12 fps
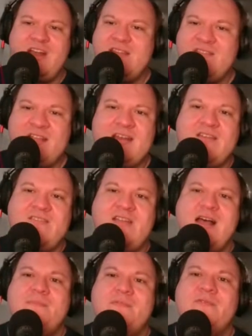Johnny's not going
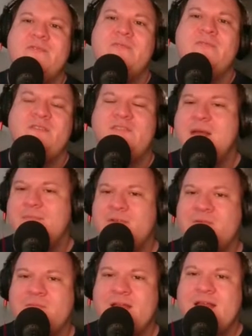to stop
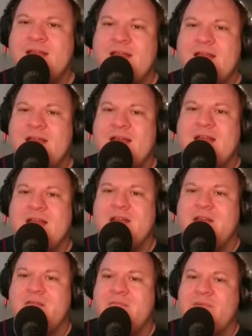him.
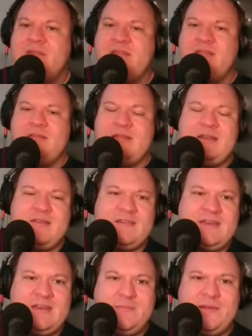Uh, he
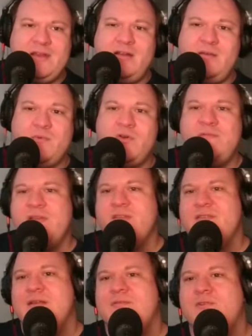doesn't need to be there anymore. He
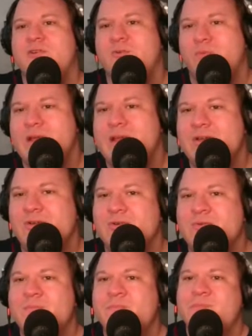feels like a third
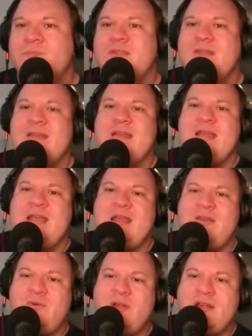wheel.
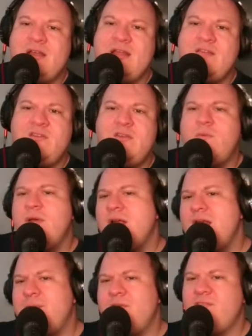And Dory kind of asks,
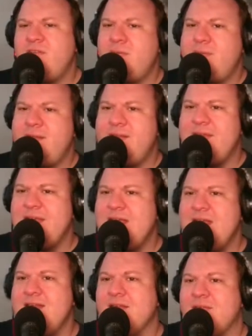what kind of person do you really think
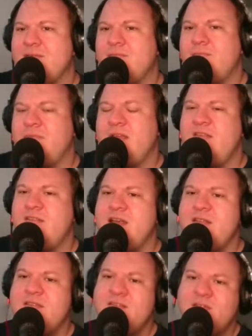he is? And
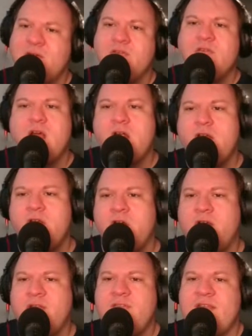Johnny says, it's
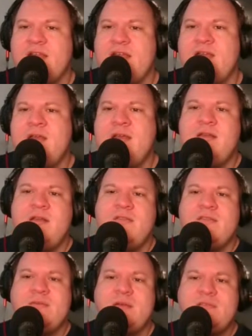hard to say.
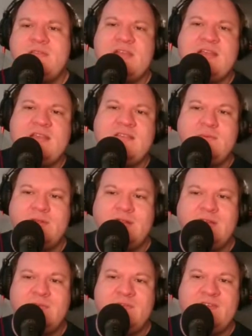Sometimes I think he's a
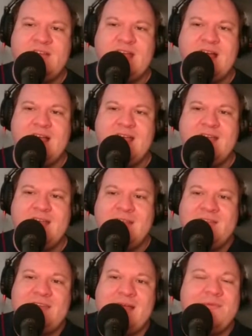really terrific guy,
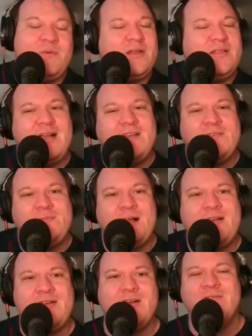and other times I want to knock his
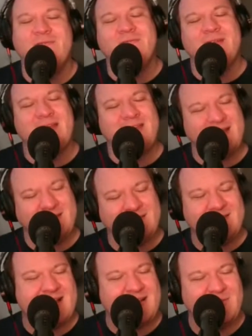block off. And
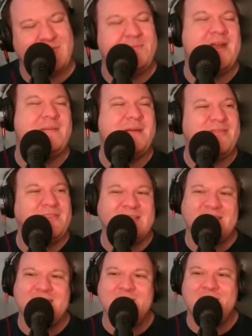that's exactly what Spider-Man
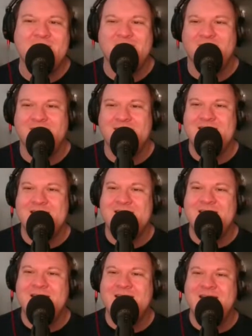thinks of him too.
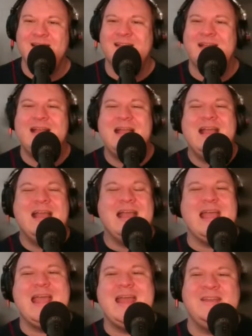
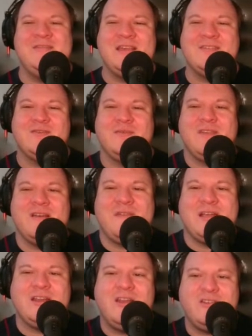And he thinks to
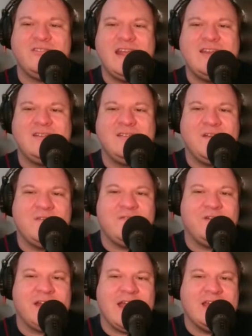himself, I can understand if she
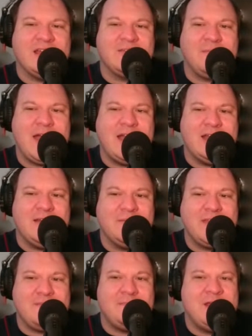fell for a guy like
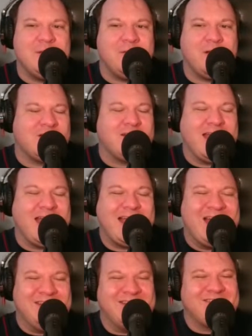Spidey, but that Peter Parker
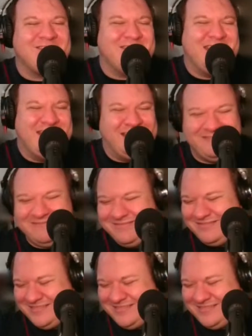guy, I just don't get it.